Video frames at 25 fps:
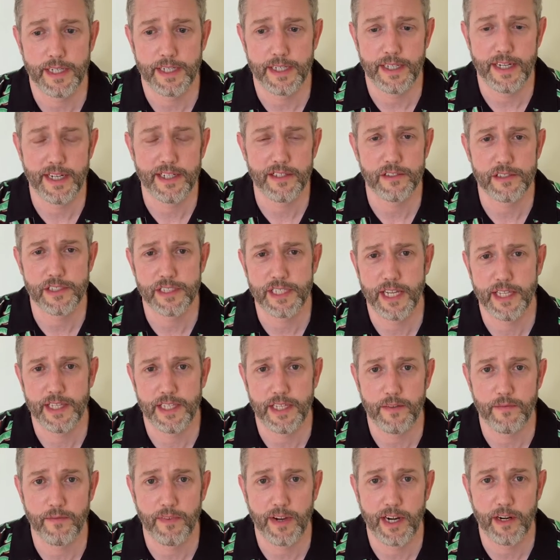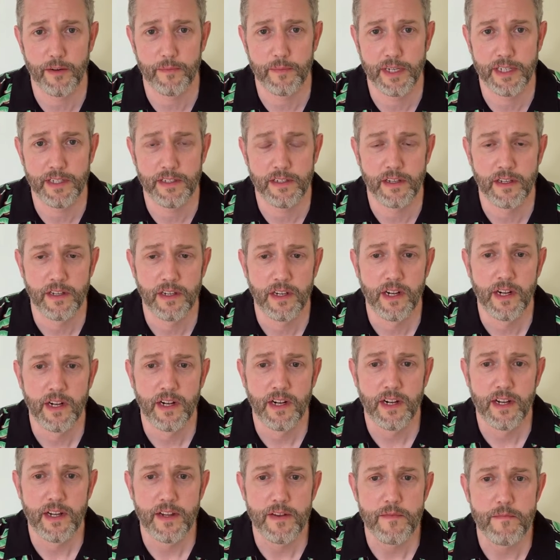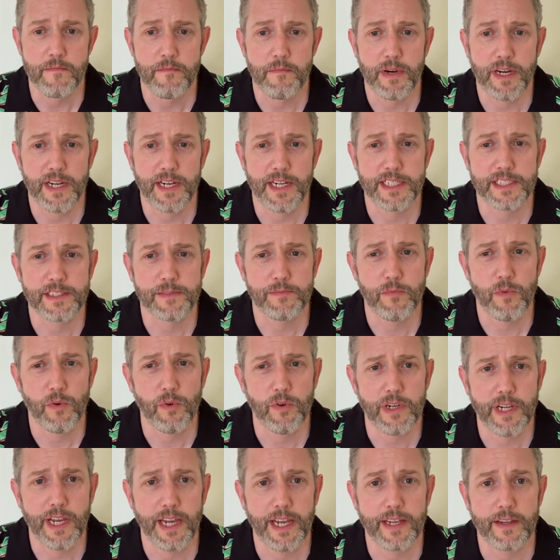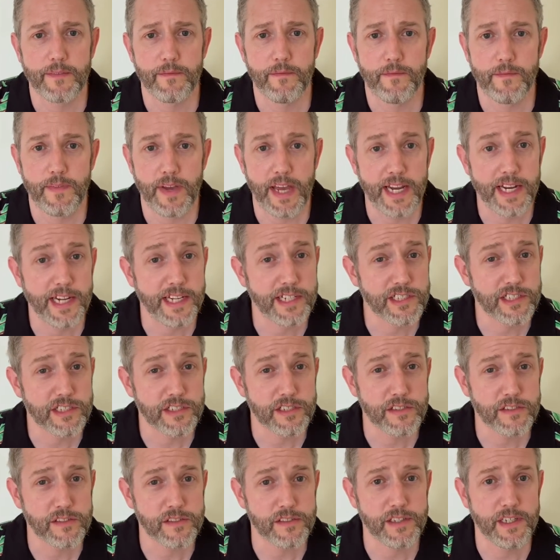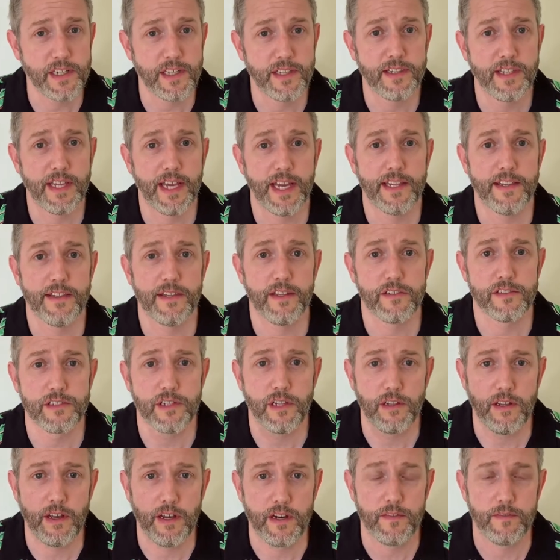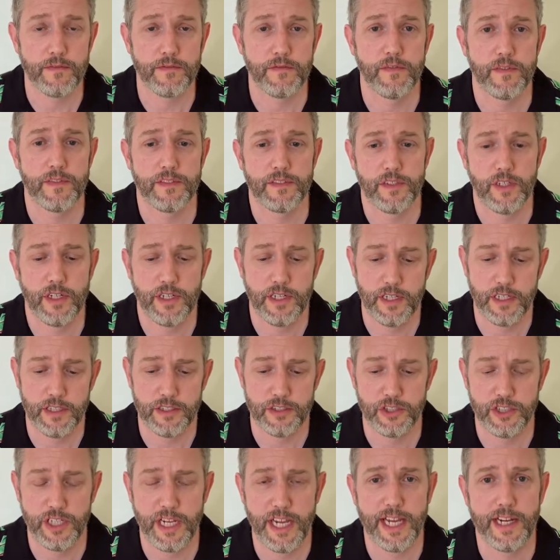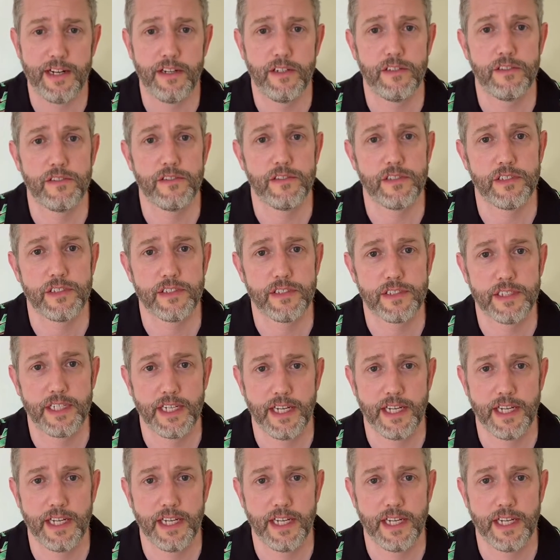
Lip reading: understand the environment. But it's more like Venice in that there's a lot of canals.